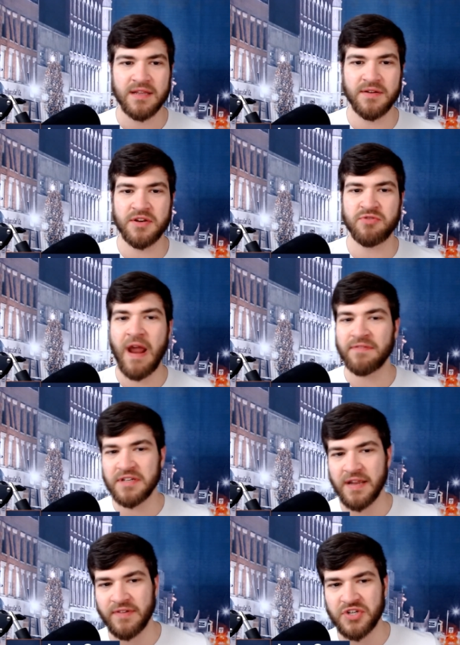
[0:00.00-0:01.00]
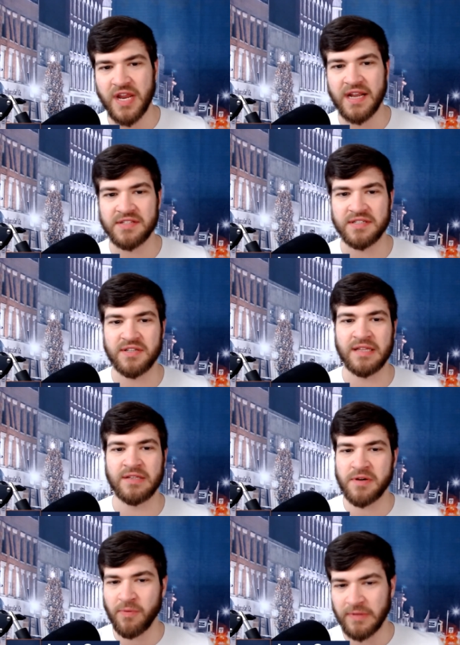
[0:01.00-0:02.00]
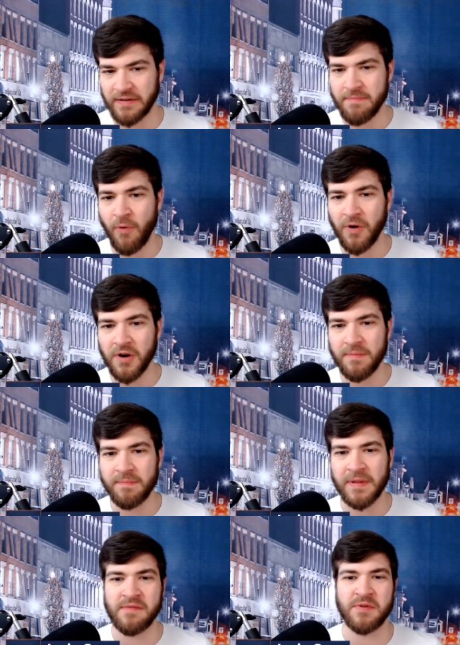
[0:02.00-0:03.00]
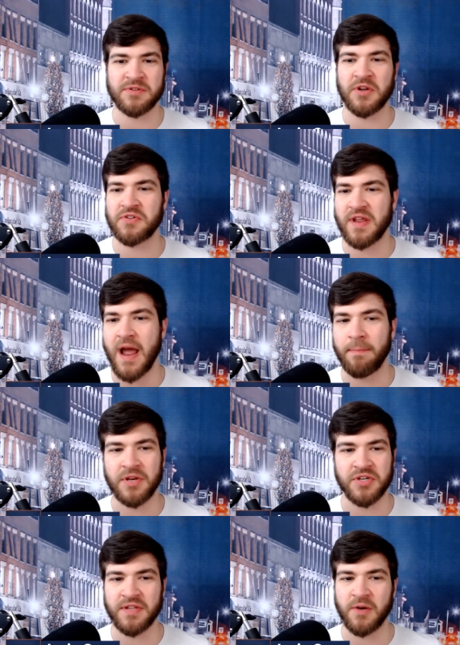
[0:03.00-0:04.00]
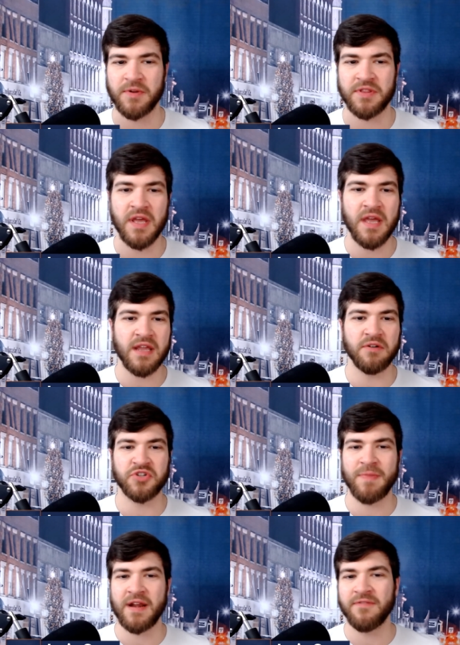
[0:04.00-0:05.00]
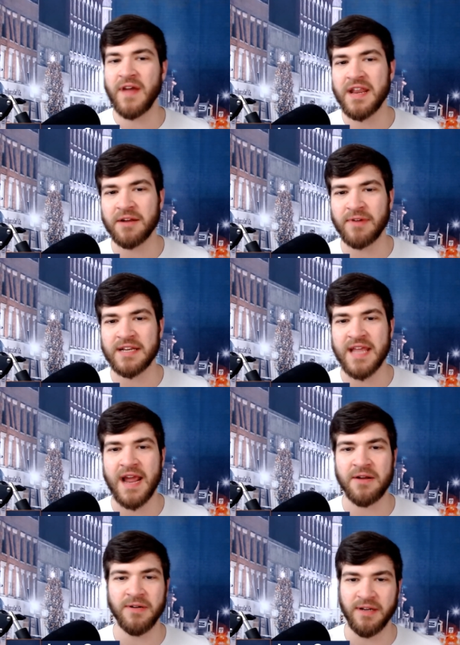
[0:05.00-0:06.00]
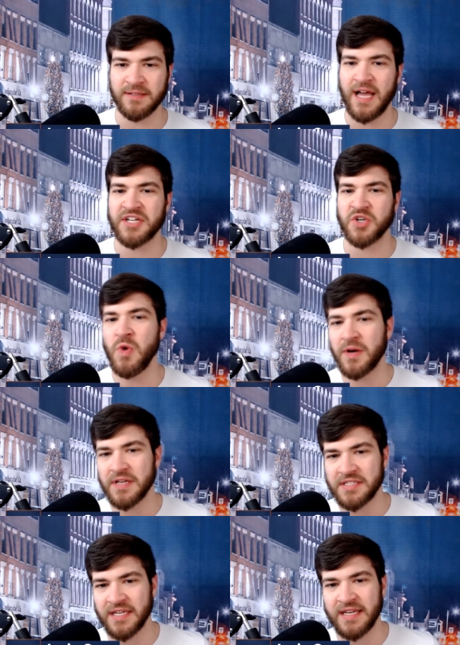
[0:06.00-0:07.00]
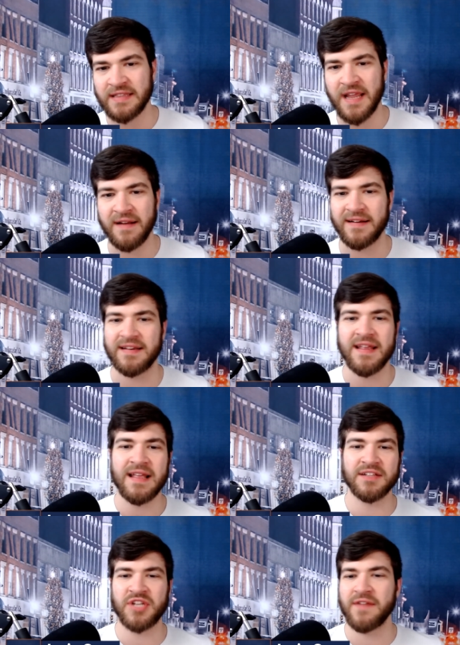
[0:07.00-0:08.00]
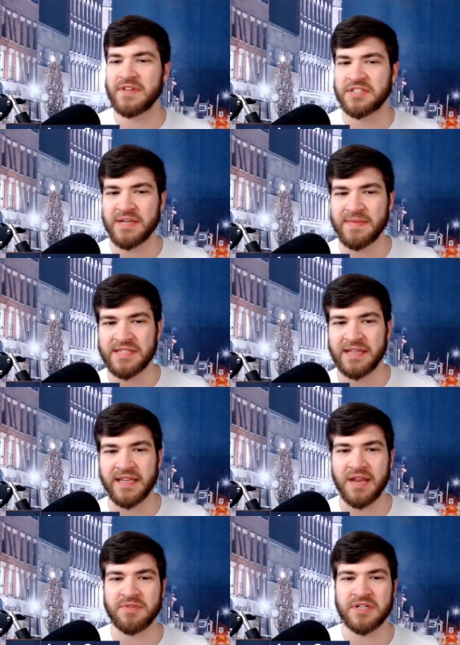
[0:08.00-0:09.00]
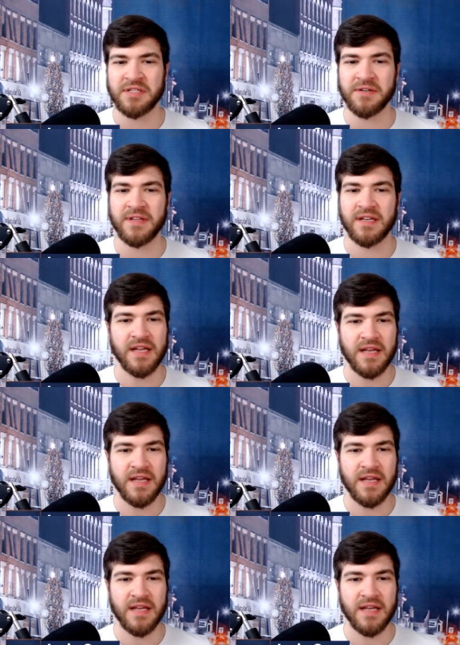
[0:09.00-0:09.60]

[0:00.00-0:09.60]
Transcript: you know, you drafted Tevin Jenkins and, and Larry, Larry Borum, but there was also the competition there with, you know, Jermaine Ifedi at right tackle and Elijah Wilkinson in there and the Chavius Simmons. And like, it was clear that